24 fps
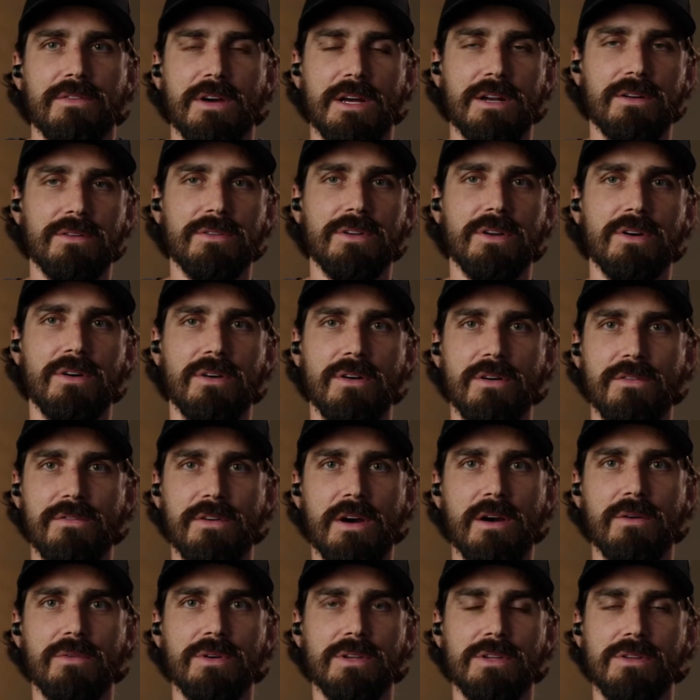I don't know if
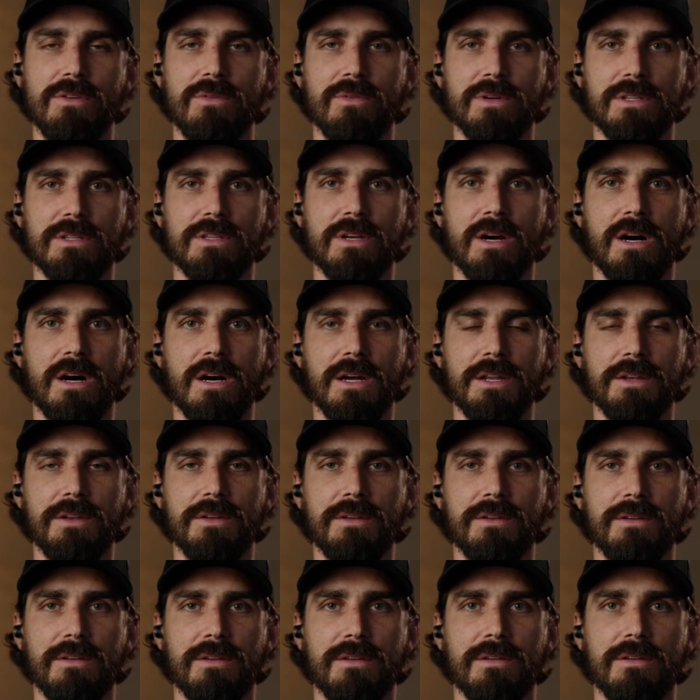I would do a
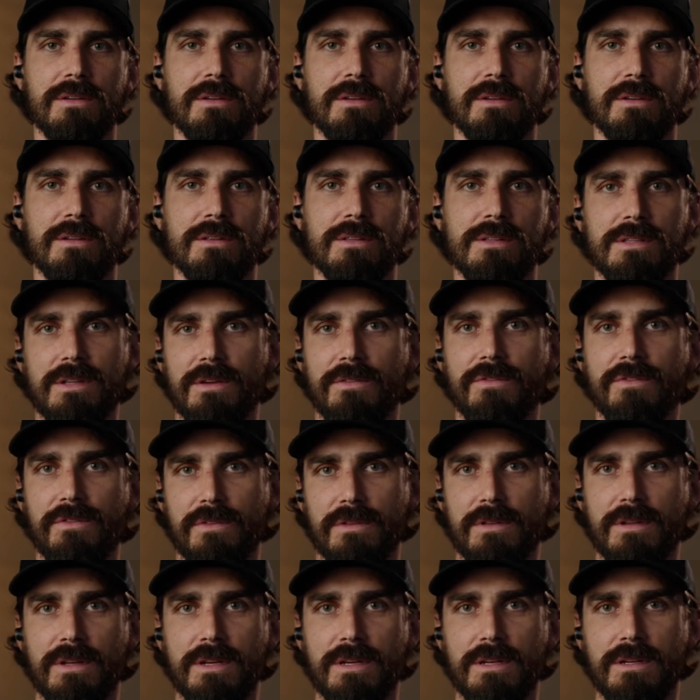ton
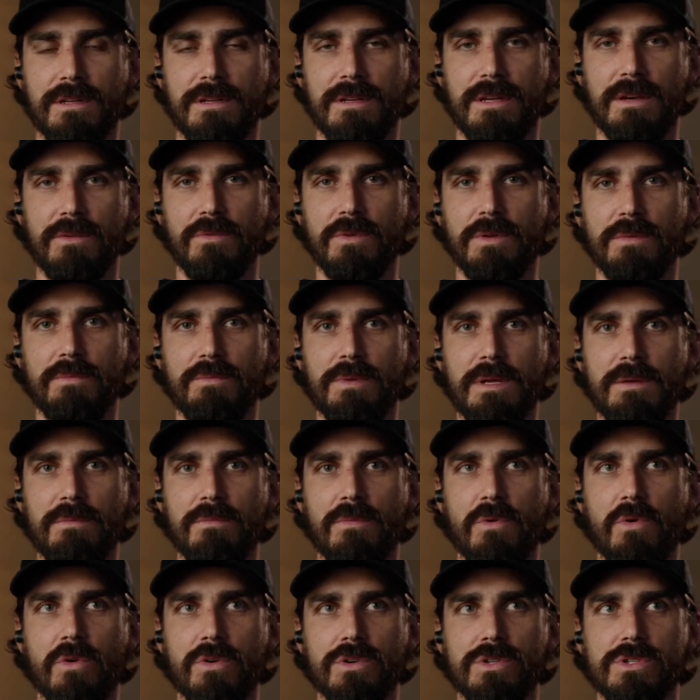differently. It would be
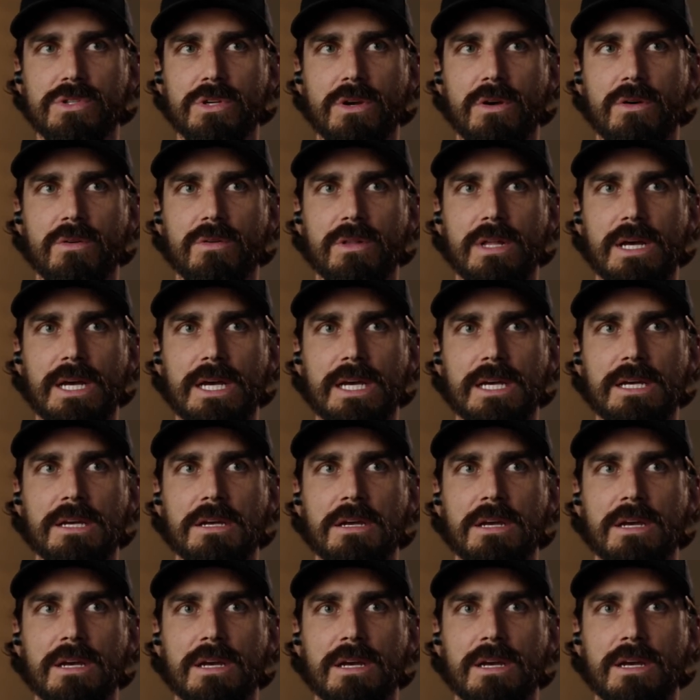more so, like,
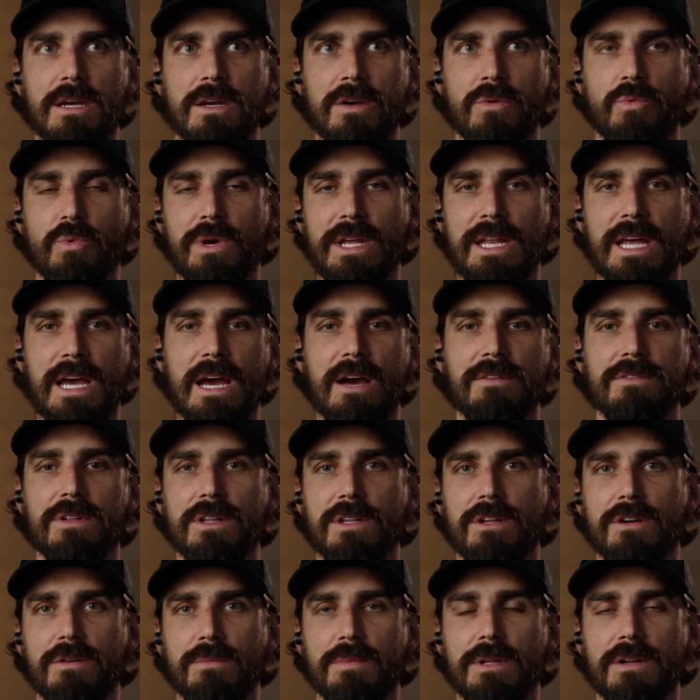we'd have a
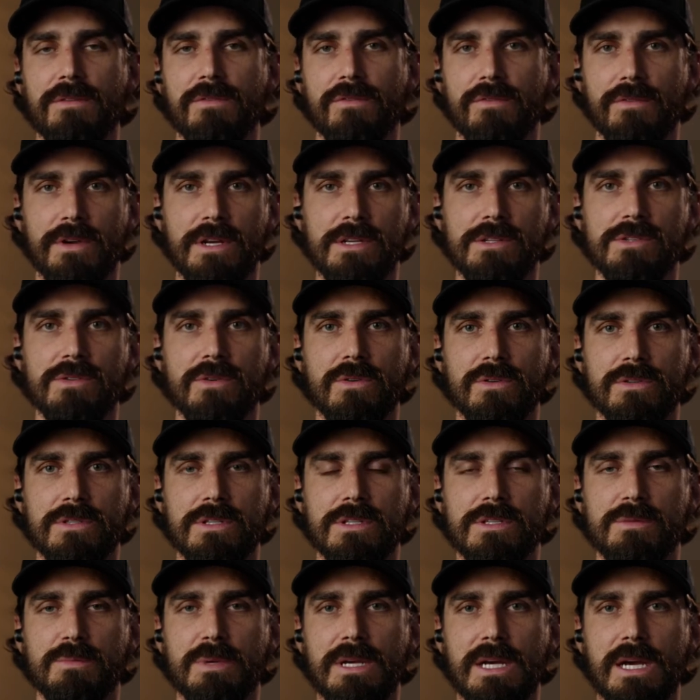little bit of
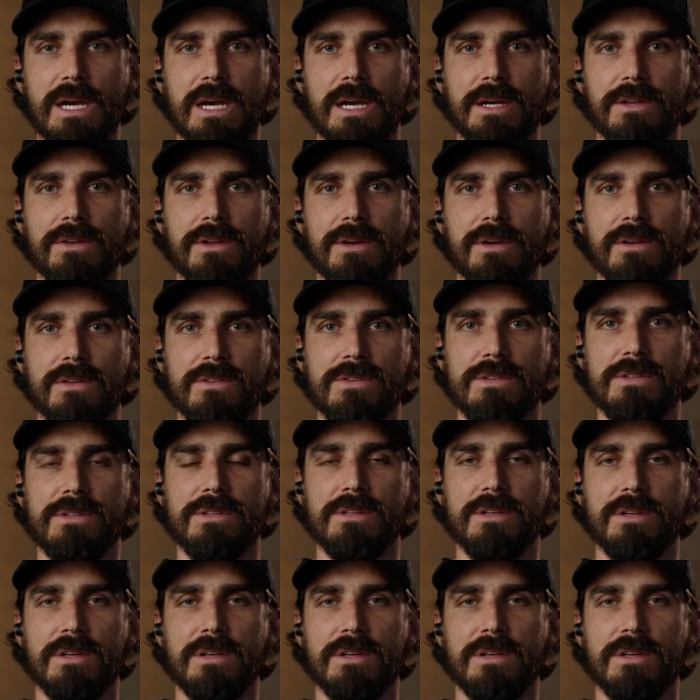resources behind us.